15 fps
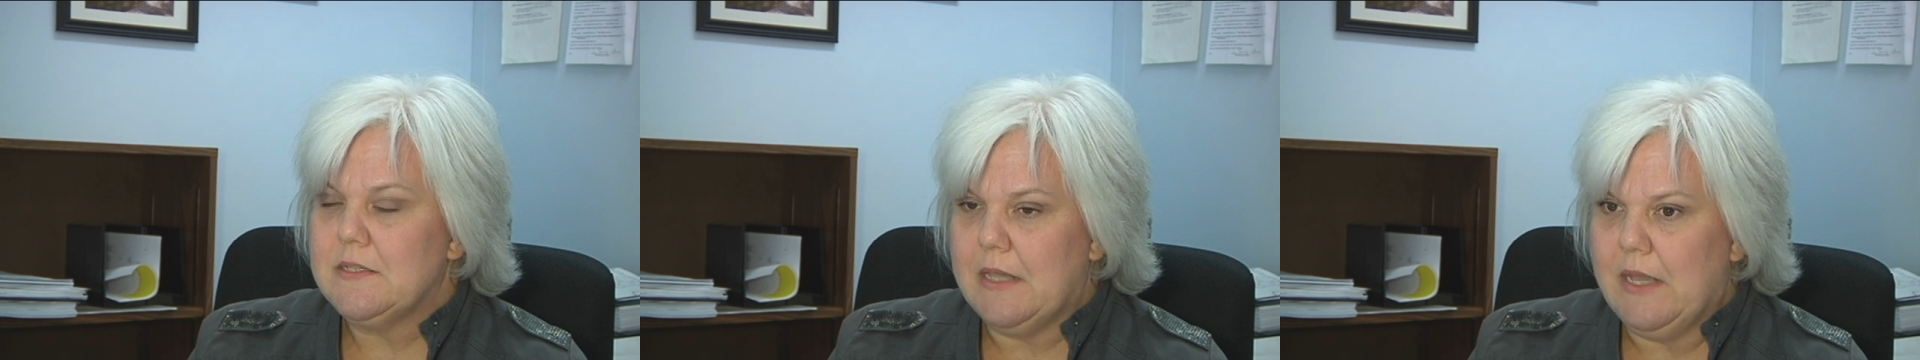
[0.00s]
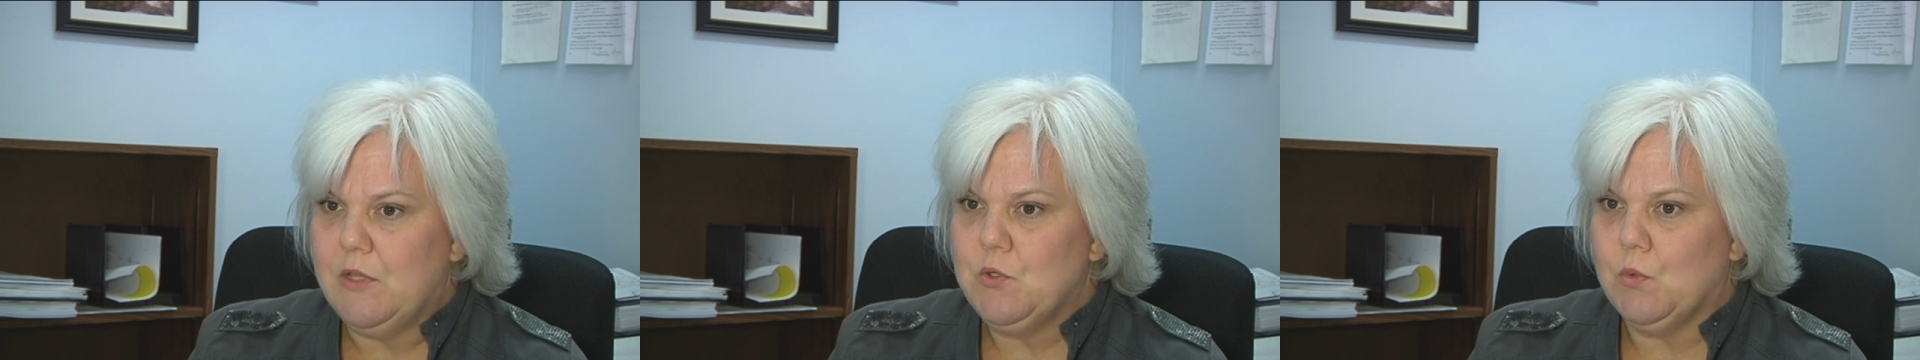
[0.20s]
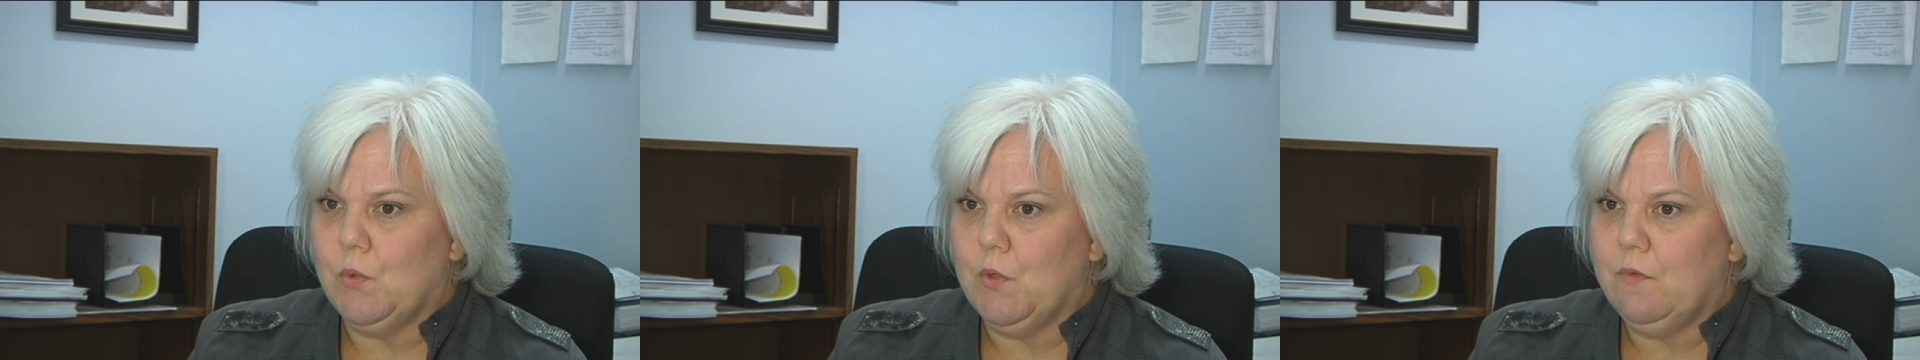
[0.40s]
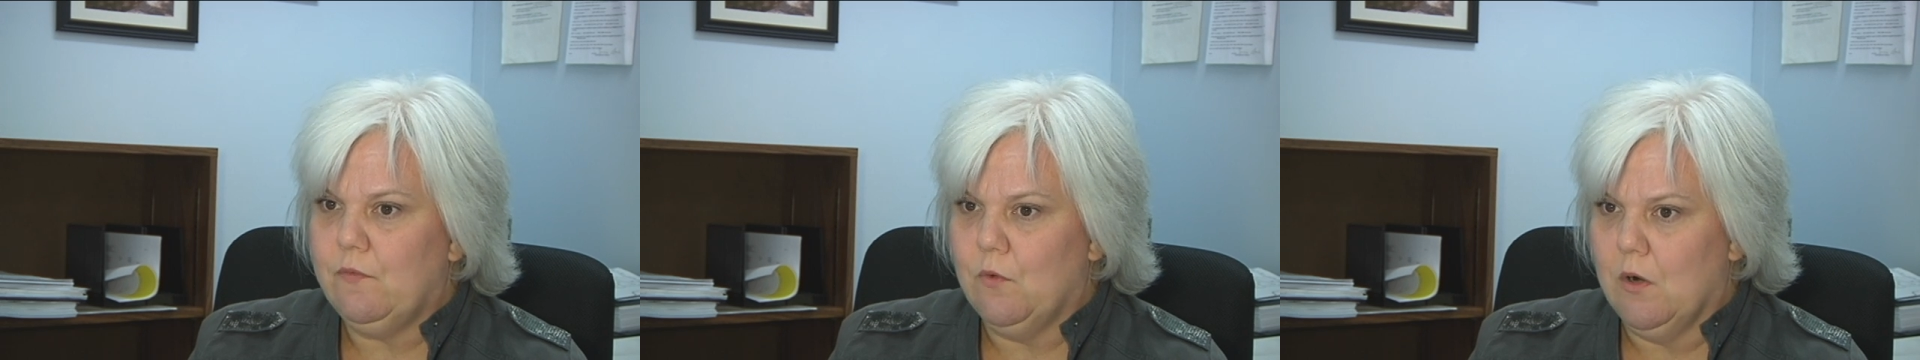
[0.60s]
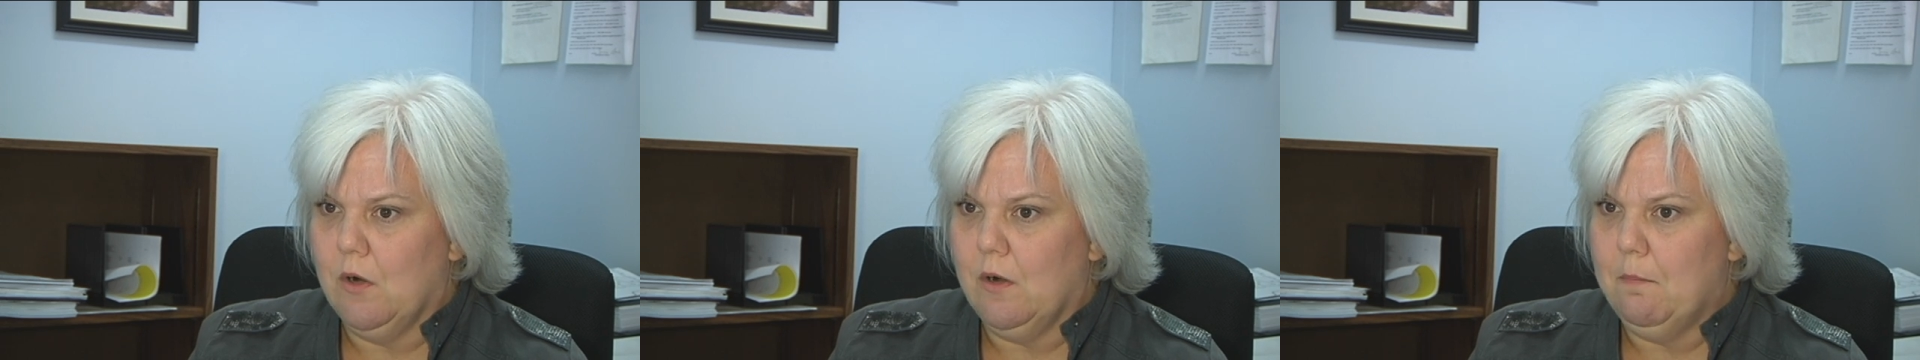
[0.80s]
scheduled
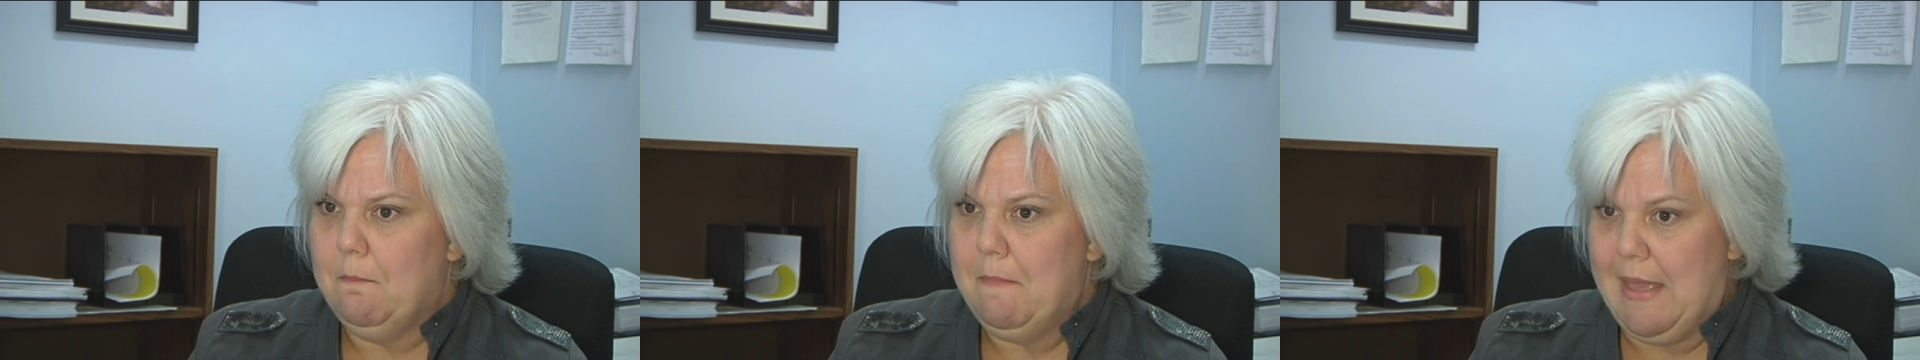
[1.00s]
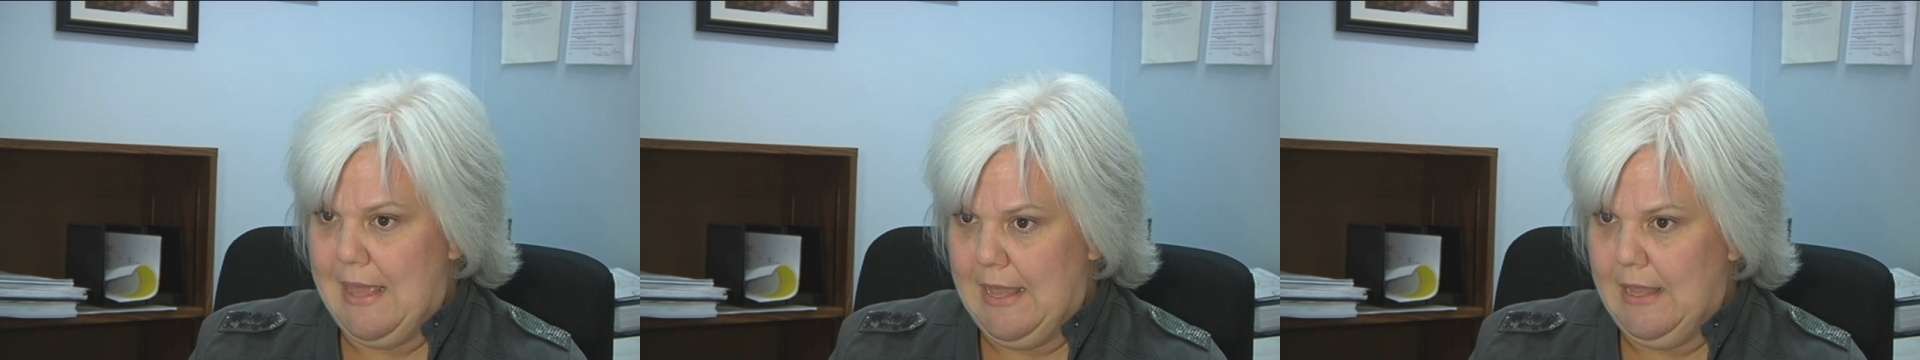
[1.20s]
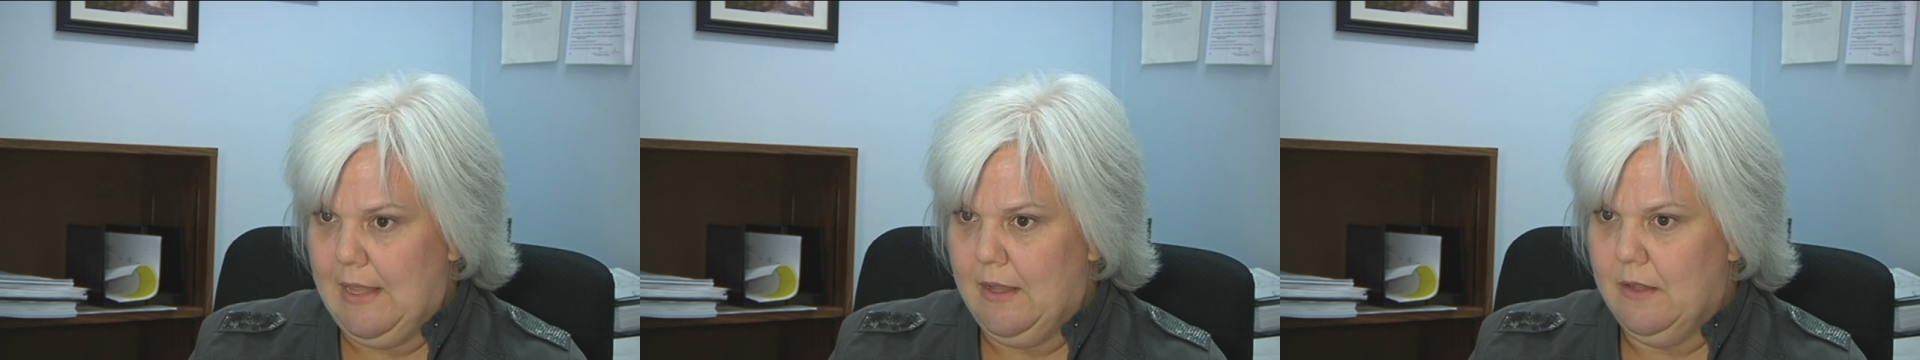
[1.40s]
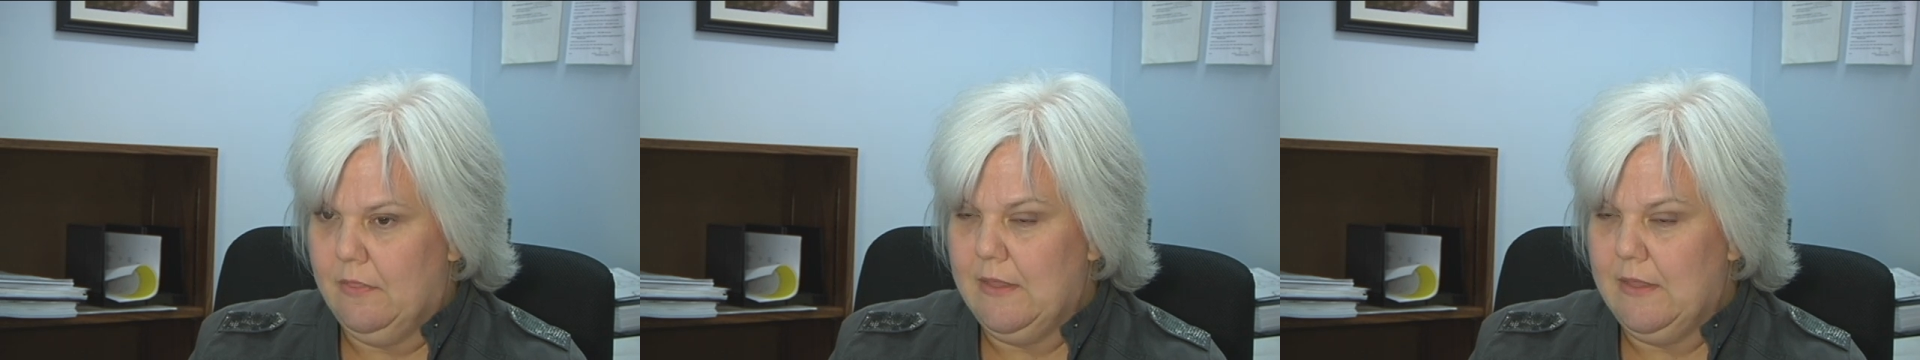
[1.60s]
for May,